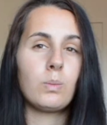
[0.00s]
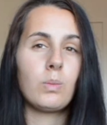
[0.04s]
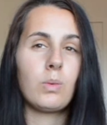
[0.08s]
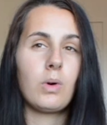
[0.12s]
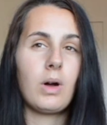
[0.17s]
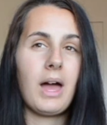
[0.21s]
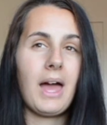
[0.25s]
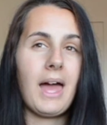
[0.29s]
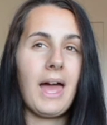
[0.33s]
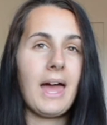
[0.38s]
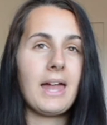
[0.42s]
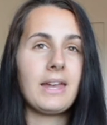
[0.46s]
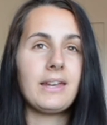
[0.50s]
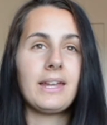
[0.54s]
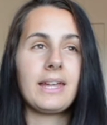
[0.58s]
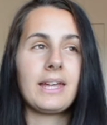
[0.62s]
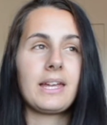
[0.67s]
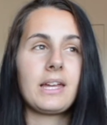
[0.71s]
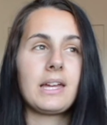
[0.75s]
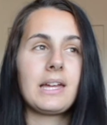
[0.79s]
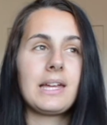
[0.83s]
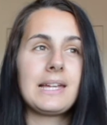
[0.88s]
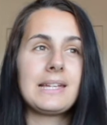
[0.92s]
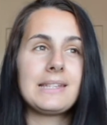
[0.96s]
I had
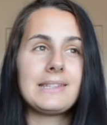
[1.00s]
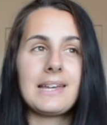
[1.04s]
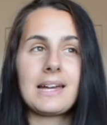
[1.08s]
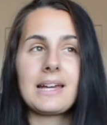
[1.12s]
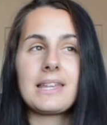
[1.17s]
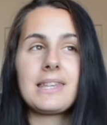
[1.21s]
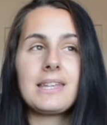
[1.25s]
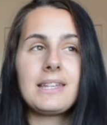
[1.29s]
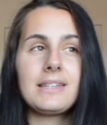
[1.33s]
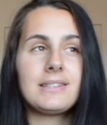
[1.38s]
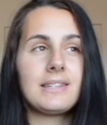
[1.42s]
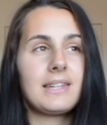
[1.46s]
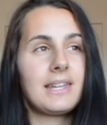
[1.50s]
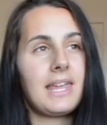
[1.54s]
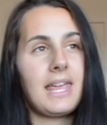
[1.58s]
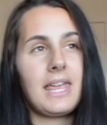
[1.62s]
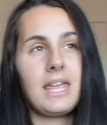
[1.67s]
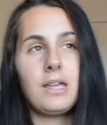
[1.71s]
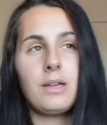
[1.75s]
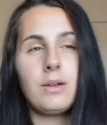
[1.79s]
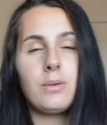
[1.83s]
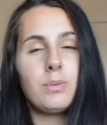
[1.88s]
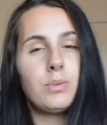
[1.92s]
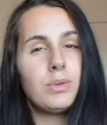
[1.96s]
like exact things that
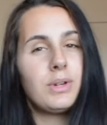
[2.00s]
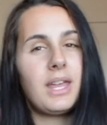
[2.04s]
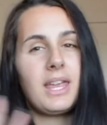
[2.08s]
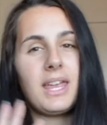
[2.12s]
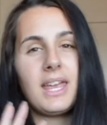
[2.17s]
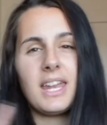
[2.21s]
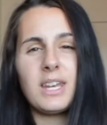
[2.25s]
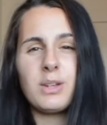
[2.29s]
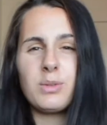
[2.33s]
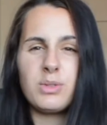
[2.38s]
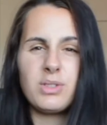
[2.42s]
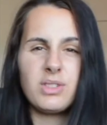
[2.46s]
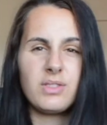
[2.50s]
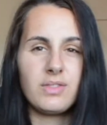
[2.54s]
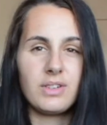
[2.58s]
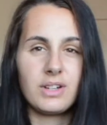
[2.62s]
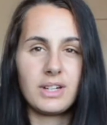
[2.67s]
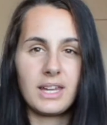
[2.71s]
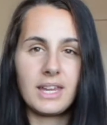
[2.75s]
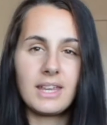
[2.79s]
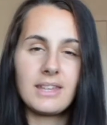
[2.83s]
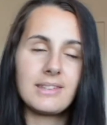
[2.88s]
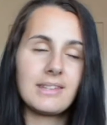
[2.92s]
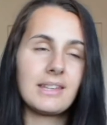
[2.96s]
I would eat, and it was
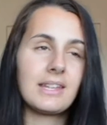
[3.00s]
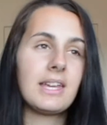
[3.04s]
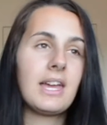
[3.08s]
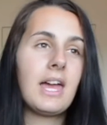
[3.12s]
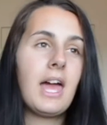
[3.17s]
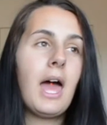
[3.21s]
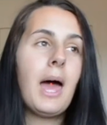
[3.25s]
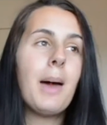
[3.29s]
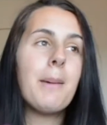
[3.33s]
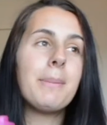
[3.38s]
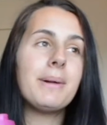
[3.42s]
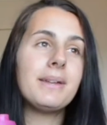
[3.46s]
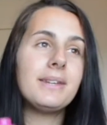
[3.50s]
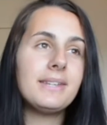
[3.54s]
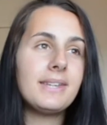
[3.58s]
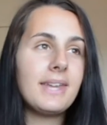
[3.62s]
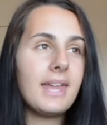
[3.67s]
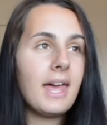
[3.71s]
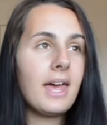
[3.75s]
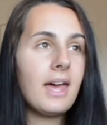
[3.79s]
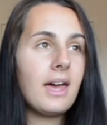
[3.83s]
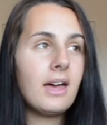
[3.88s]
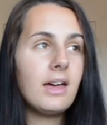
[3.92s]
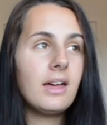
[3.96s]
very easy. But
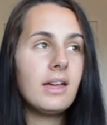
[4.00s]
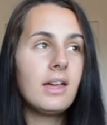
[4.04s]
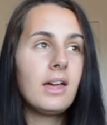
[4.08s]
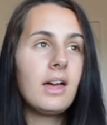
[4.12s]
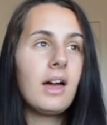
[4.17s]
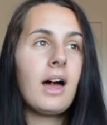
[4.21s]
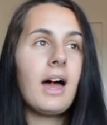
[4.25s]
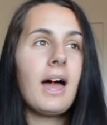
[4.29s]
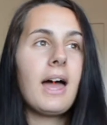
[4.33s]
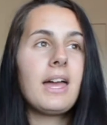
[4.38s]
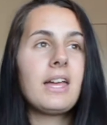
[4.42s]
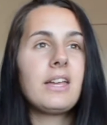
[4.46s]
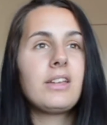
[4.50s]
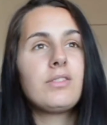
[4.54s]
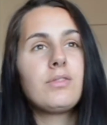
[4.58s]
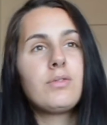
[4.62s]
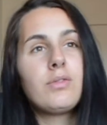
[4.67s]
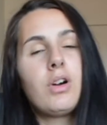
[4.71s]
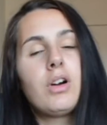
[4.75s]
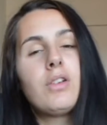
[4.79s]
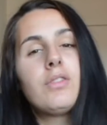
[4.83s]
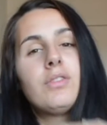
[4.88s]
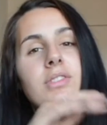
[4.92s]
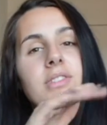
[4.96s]
now I
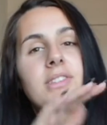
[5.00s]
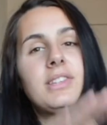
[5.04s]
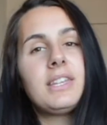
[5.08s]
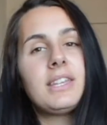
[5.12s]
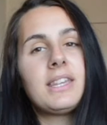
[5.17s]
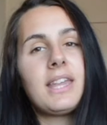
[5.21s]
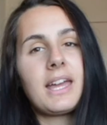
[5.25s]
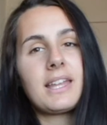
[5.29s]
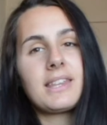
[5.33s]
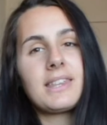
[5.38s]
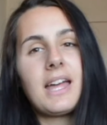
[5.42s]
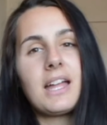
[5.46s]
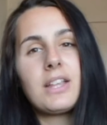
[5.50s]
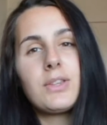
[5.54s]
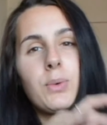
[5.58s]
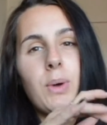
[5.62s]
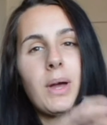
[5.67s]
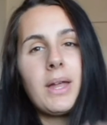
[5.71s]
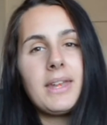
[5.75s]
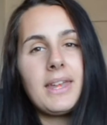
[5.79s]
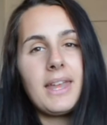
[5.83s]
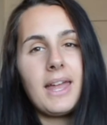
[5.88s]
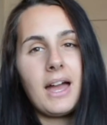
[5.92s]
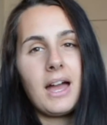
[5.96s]
obviously, like, that's
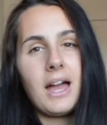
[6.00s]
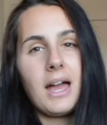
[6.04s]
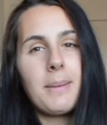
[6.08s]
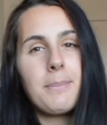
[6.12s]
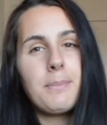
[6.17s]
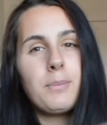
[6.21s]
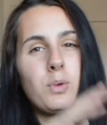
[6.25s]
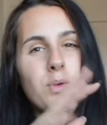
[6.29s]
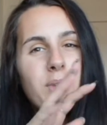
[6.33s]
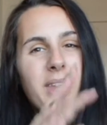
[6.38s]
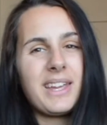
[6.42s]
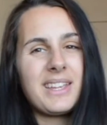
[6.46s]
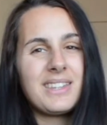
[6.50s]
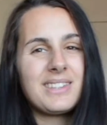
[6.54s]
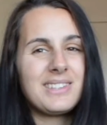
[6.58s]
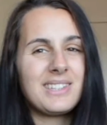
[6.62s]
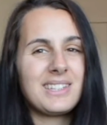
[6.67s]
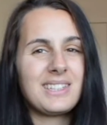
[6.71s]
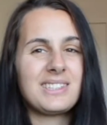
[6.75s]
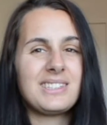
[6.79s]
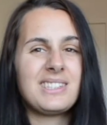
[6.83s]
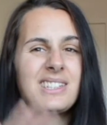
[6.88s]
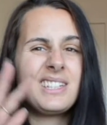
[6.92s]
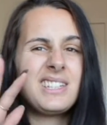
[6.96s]
why now I'm more like
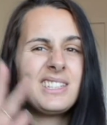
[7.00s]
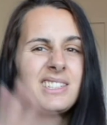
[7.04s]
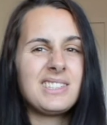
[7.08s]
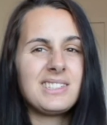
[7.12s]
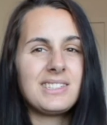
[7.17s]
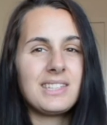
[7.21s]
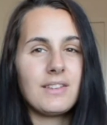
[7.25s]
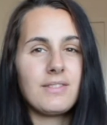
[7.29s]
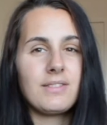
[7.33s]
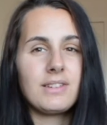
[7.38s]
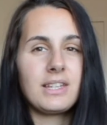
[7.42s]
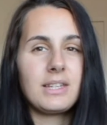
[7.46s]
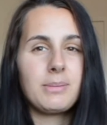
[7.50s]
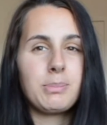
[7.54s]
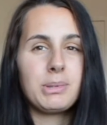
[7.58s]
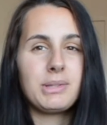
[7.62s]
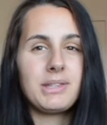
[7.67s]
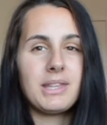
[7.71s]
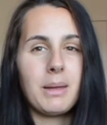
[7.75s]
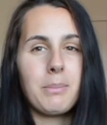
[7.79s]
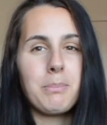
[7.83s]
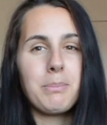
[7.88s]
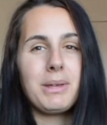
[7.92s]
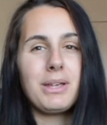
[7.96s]
60 to
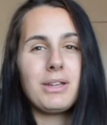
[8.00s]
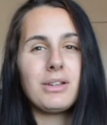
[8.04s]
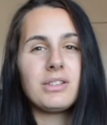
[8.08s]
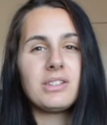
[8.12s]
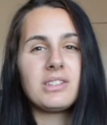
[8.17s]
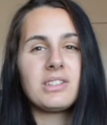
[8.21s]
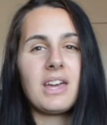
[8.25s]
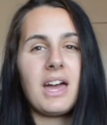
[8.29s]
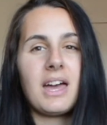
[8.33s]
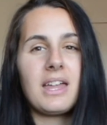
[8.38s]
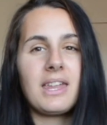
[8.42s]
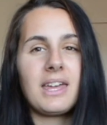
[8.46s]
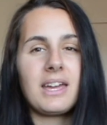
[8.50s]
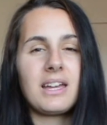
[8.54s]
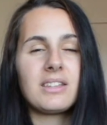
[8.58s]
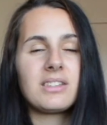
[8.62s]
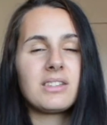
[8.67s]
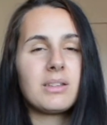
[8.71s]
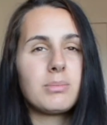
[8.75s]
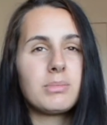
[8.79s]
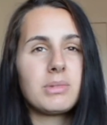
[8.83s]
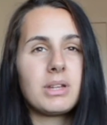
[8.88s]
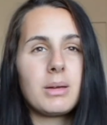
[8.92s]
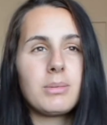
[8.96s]
70%, because I like
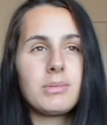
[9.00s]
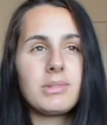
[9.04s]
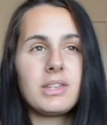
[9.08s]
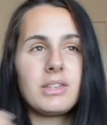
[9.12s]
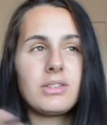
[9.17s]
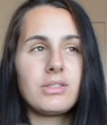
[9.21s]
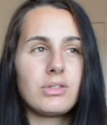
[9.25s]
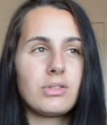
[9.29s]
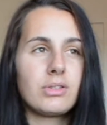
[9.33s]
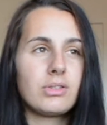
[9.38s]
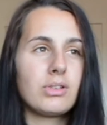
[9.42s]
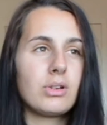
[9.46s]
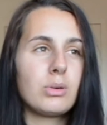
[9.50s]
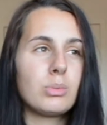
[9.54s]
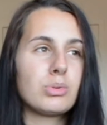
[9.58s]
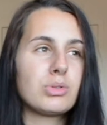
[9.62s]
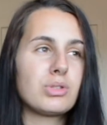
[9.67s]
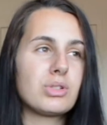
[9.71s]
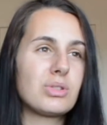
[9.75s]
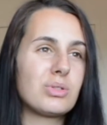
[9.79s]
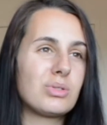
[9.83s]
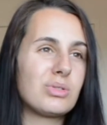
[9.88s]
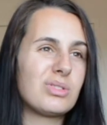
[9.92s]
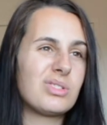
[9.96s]
sometimes there's not an
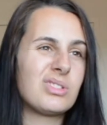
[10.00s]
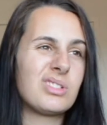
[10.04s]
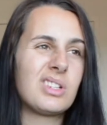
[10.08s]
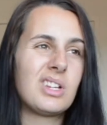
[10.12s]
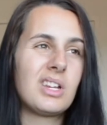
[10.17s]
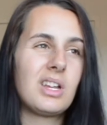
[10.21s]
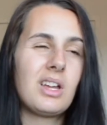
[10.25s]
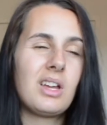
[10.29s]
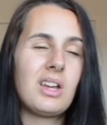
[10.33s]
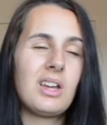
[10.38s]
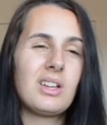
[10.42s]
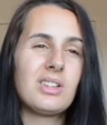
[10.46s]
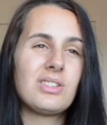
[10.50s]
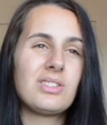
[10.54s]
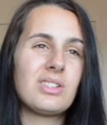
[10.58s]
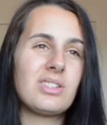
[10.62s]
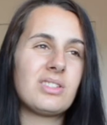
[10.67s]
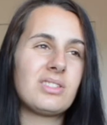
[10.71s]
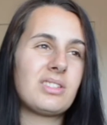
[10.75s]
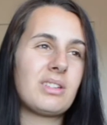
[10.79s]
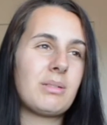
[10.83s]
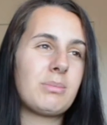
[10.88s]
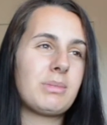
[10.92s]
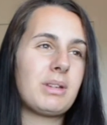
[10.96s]
option, or
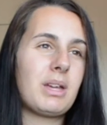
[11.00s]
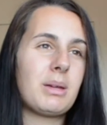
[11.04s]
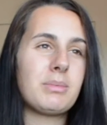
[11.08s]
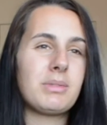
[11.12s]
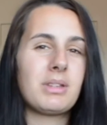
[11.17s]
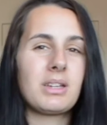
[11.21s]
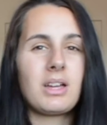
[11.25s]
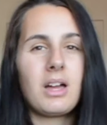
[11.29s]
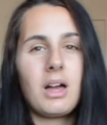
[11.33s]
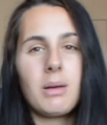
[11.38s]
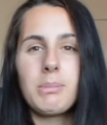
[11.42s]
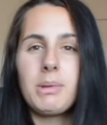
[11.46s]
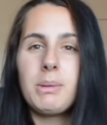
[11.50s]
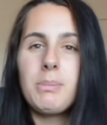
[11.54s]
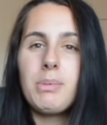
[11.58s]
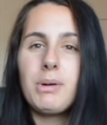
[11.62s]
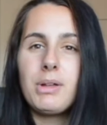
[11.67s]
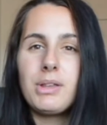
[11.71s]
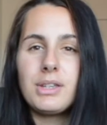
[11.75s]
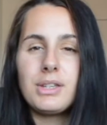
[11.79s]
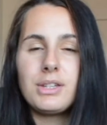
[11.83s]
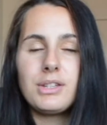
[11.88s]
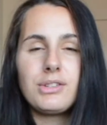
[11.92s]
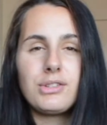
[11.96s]
just sometimes I can't be
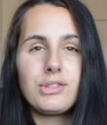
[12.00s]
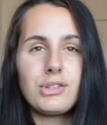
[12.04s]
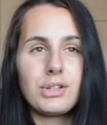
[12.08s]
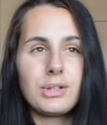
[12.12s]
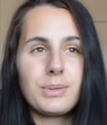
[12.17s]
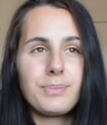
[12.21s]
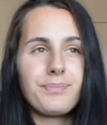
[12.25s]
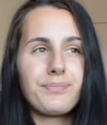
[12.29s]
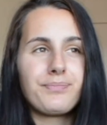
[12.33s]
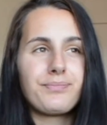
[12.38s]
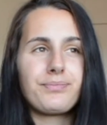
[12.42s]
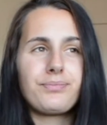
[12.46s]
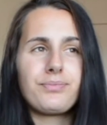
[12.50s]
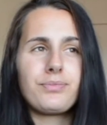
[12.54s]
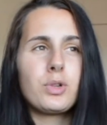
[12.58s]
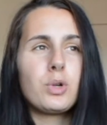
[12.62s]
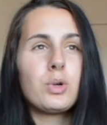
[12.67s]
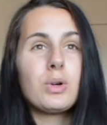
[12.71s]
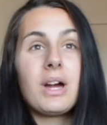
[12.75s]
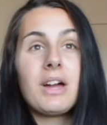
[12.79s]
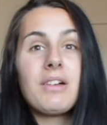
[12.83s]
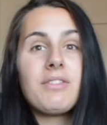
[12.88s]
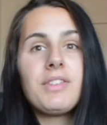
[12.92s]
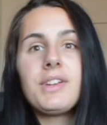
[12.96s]
bothered, so,
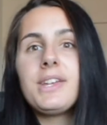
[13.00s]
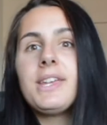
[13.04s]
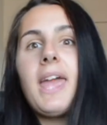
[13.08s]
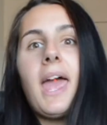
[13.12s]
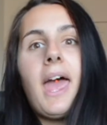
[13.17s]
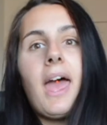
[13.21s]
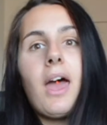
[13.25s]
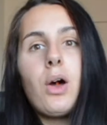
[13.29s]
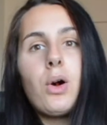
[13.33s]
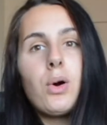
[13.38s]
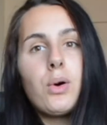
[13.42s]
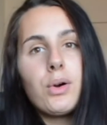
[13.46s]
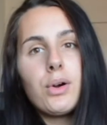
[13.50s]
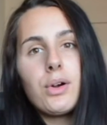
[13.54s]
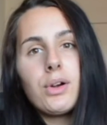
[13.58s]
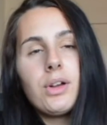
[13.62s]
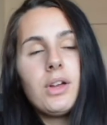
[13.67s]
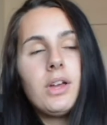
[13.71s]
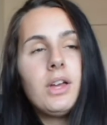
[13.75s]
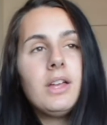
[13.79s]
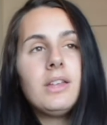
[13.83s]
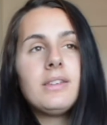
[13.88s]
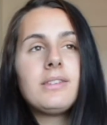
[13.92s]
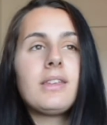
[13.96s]
or I forget or
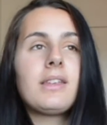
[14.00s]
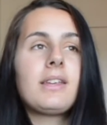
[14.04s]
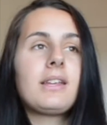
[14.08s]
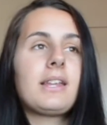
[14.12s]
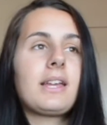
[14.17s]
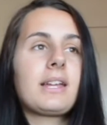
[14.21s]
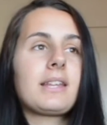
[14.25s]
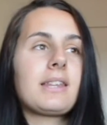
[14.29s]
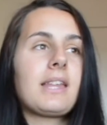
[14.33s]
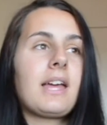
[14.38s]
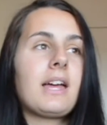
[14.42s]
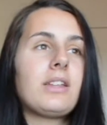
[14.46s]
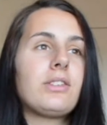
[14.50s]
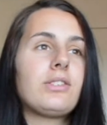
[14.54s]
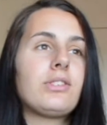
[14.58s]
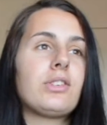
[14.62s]
something like that.